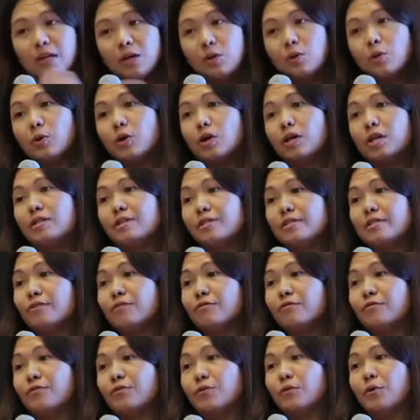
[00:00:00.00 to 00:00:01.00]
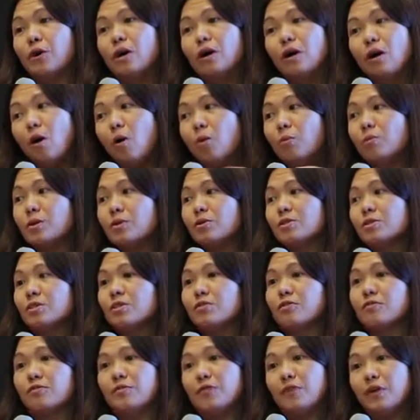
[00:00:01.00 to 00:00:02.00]
Uh, we can give you an example.
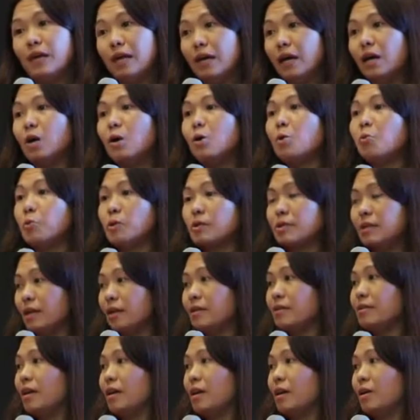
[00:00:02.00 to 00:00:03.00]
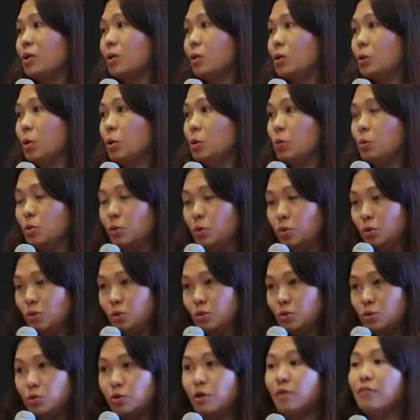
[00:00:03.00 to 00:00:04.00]
With German
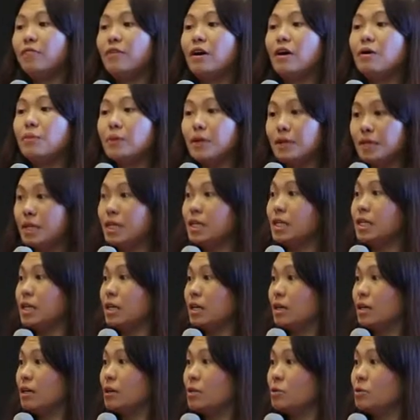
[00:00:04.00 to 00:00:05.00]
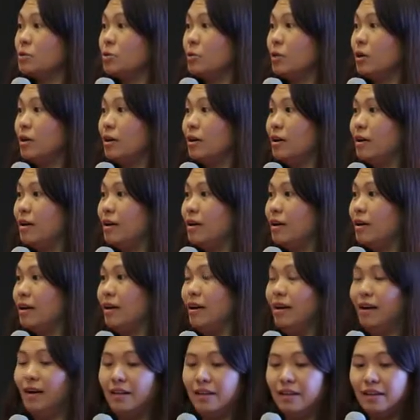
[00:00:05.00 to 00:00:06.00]
government and E U government, we have a
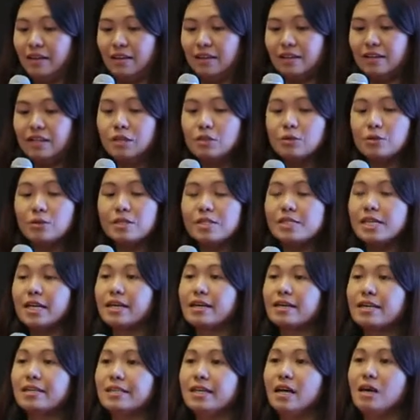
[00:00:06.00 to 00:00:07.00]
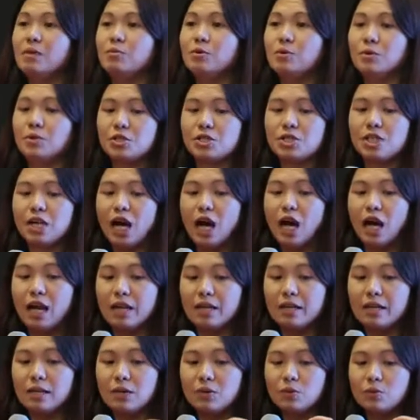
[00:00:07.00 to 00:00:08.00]
comprehensive cooperation. For
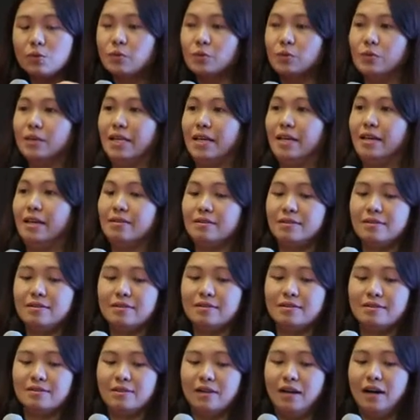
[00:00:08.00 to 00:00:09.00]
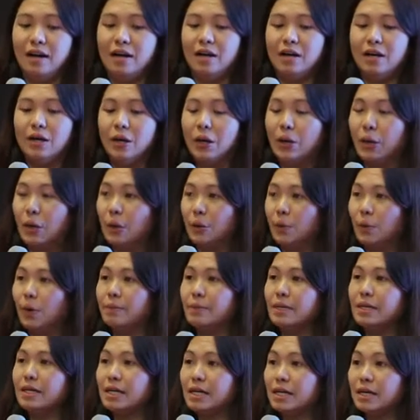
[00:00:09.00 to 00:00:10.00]
example, this project
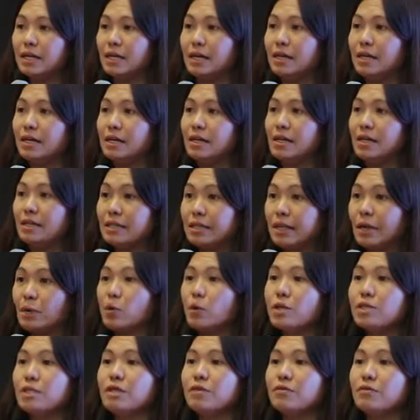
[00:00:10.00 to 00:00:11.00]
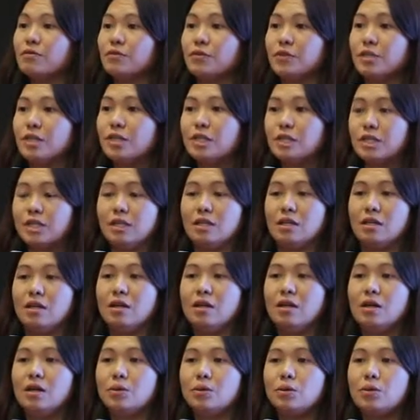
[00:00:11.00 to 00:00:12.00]
was launched in two thousand five
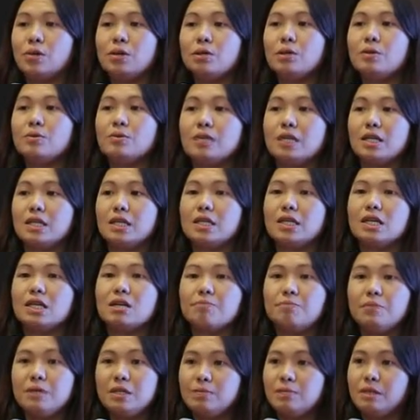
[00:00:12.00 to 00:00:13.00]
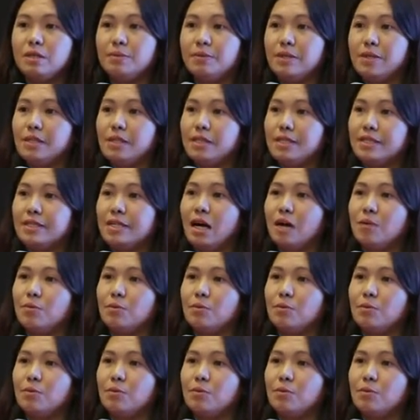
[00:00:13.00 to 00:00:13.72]
with German government.